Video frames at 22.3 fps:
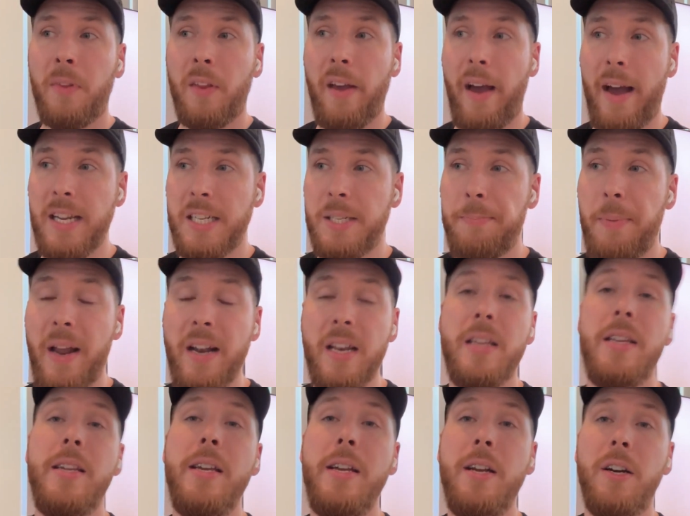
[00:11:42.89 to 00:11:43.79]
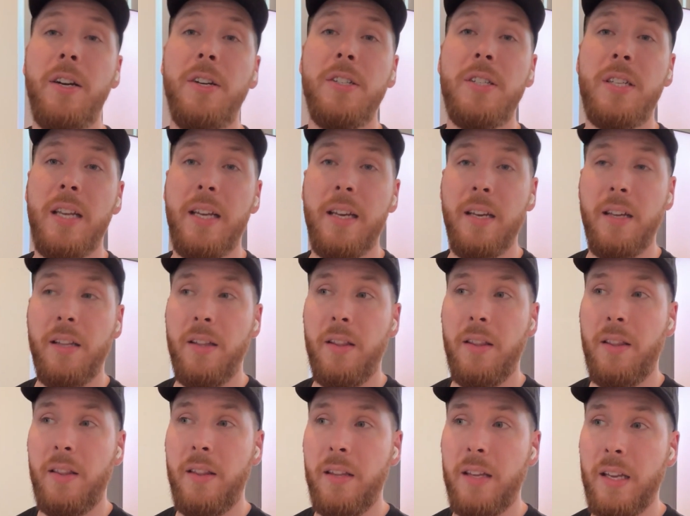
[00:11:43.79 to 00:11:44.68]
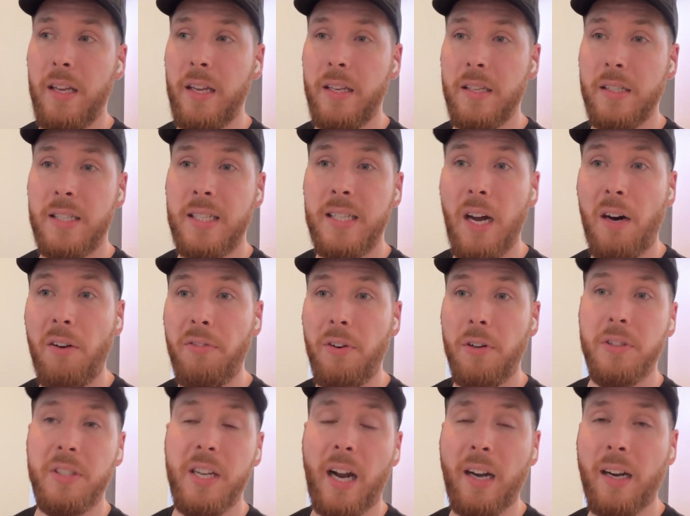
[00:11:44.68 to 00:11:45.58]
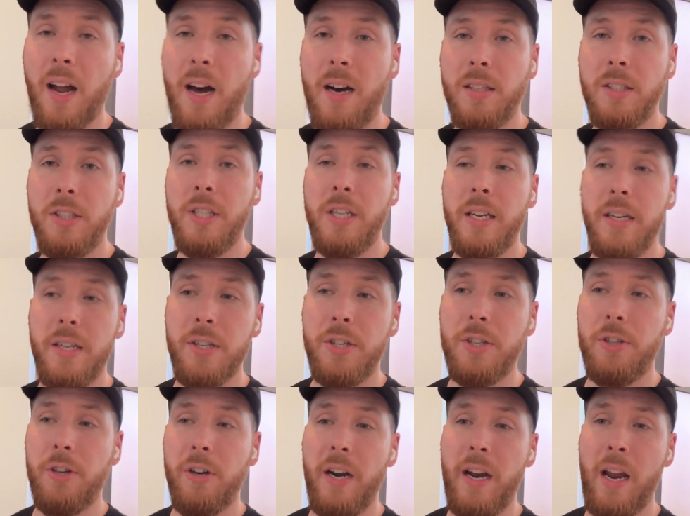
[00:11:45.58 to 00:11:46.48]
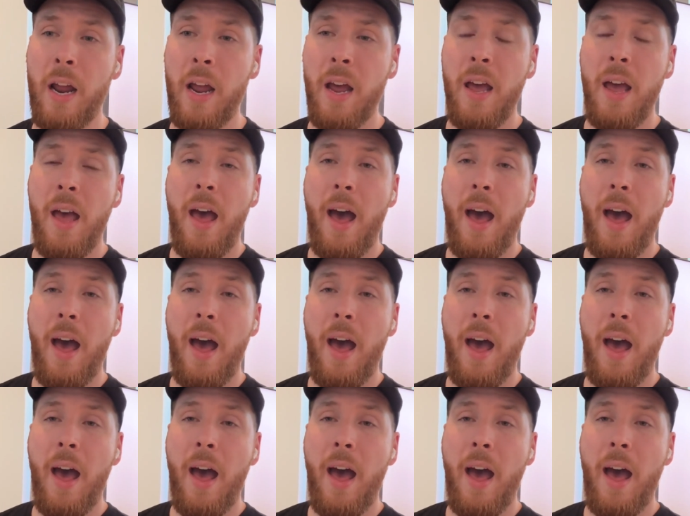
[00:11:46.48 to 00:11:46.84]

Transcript: I spent years in the cell phone technology industry.